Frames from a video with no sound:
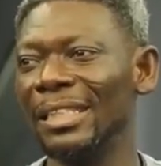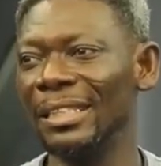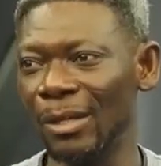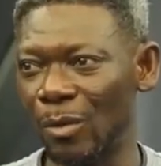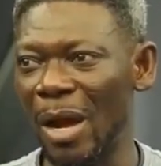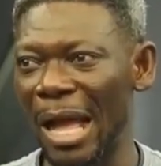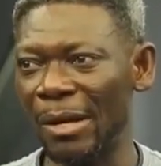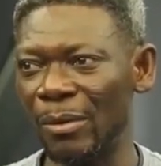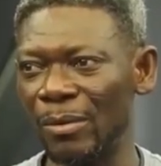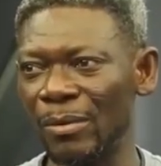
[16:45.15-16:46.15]

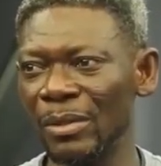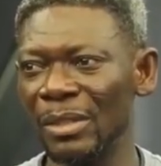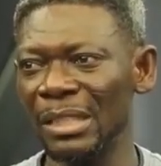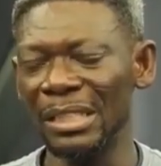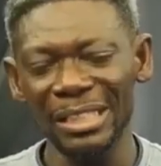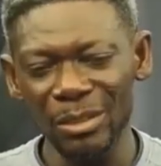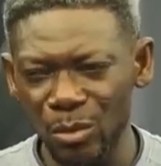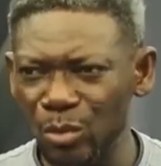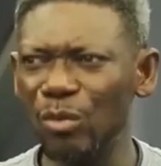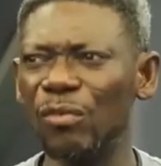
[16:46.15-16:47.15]
Yakuan, until
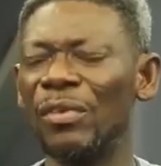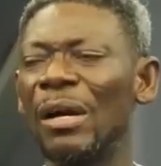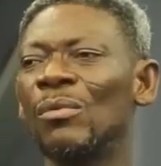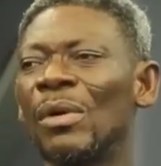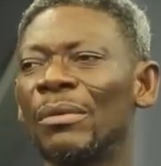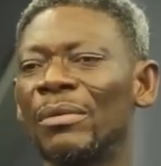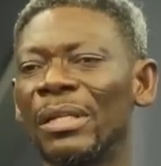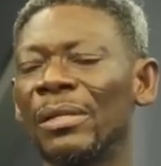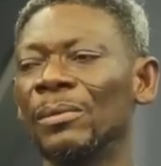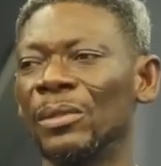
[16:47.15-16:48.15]
you go so far,
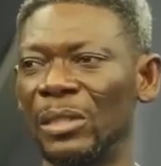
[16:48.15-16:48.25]
Huadrin,